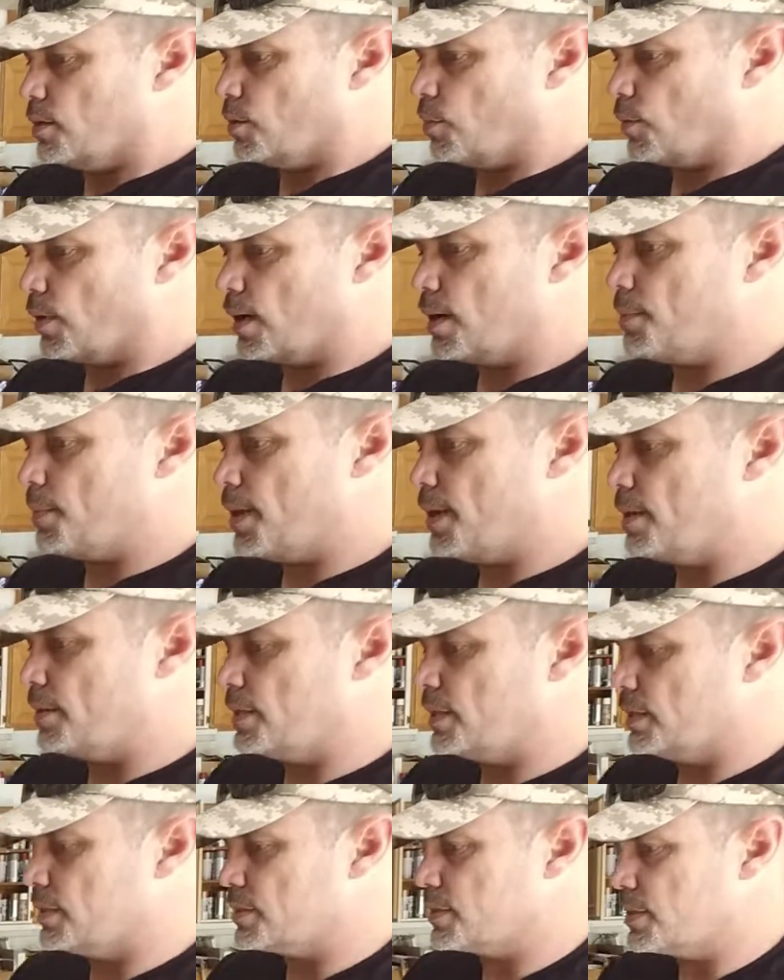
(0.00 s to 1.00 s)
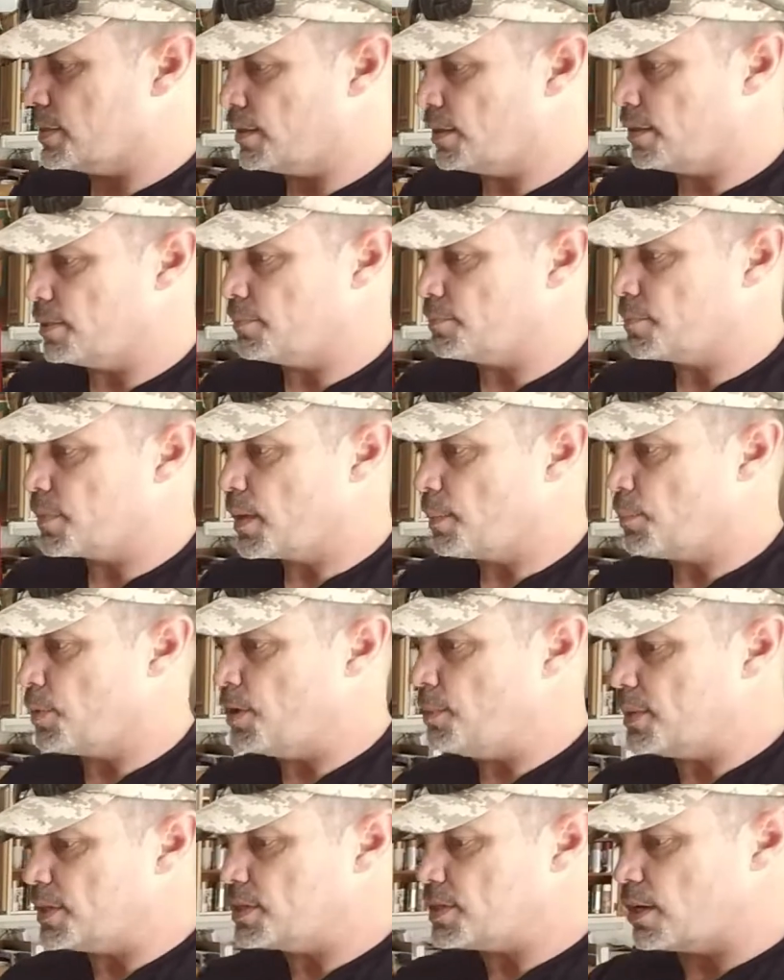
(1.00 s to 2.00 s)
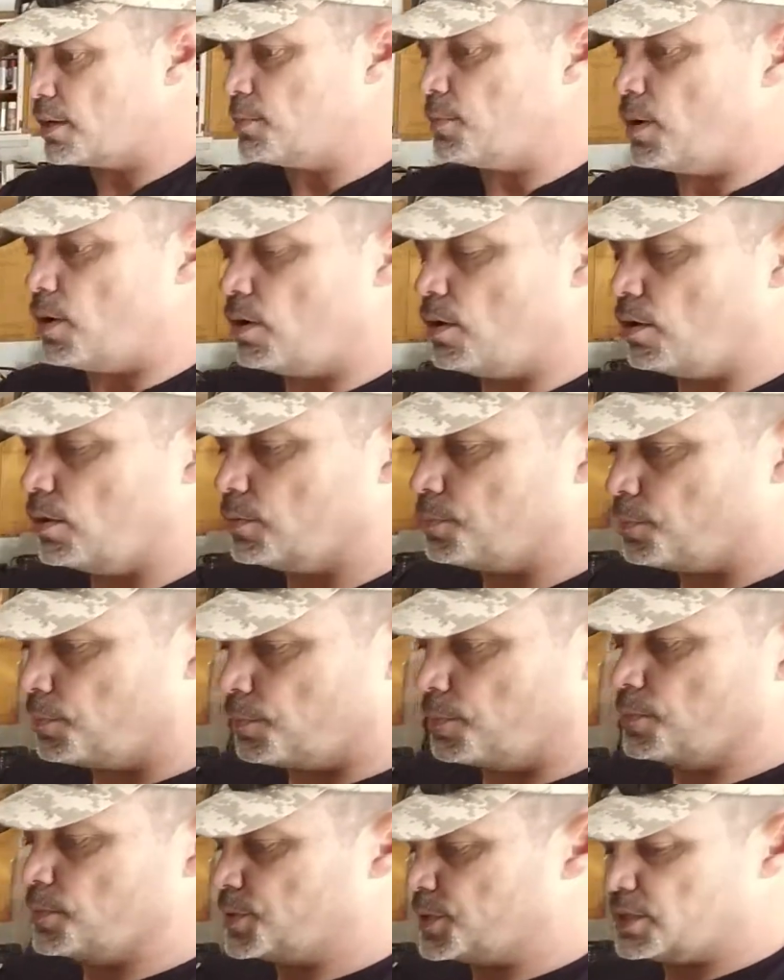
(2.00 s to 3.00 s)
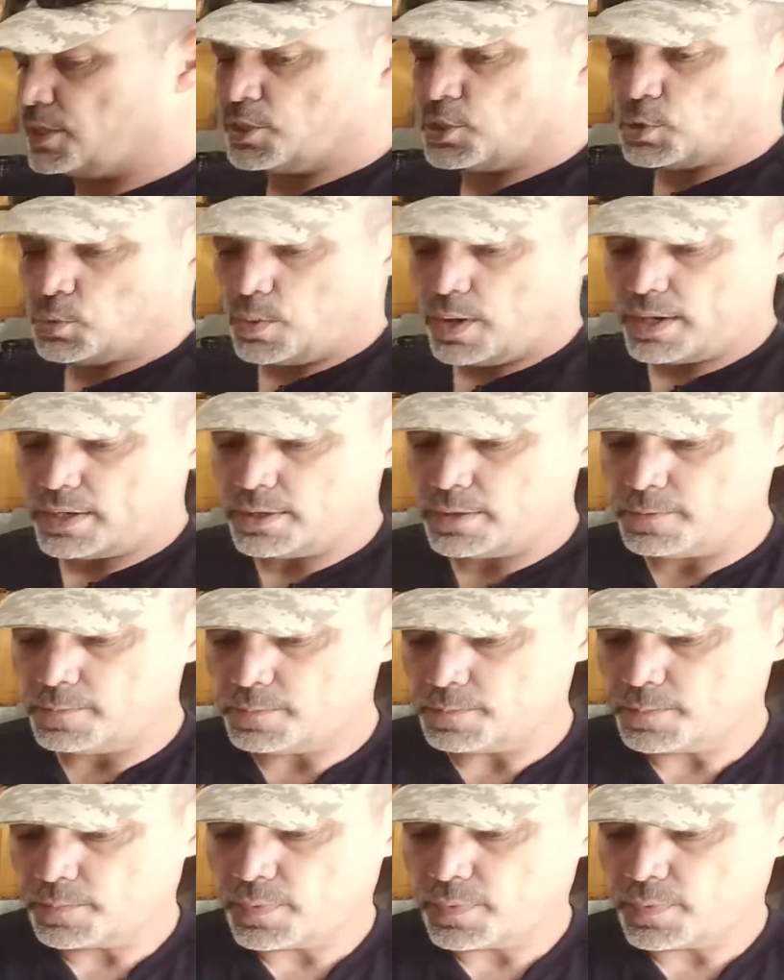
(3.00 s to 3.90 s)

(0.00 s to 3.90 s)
where I'm at is pretty much got them all situated.